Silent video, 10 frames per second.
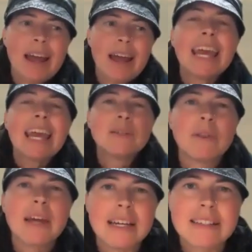engage
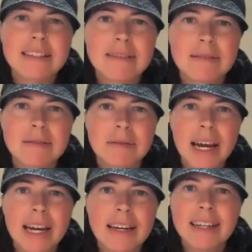with us,
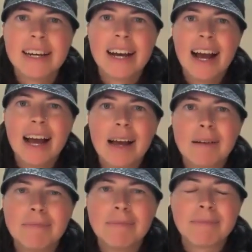right?
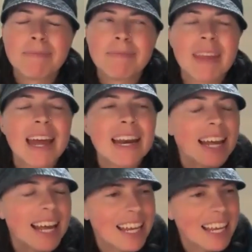Um, and
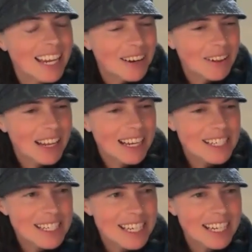
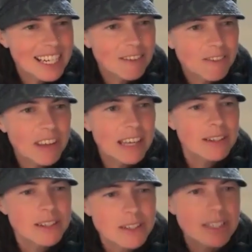it
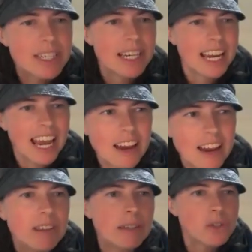feels it
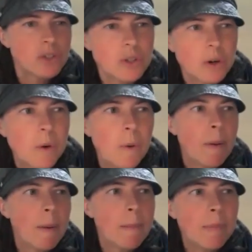feels
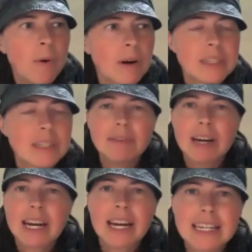so important to
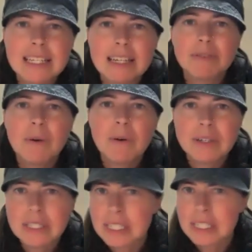recognize that, of
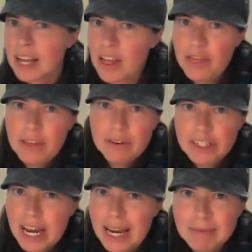course, there are
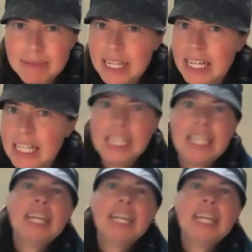times that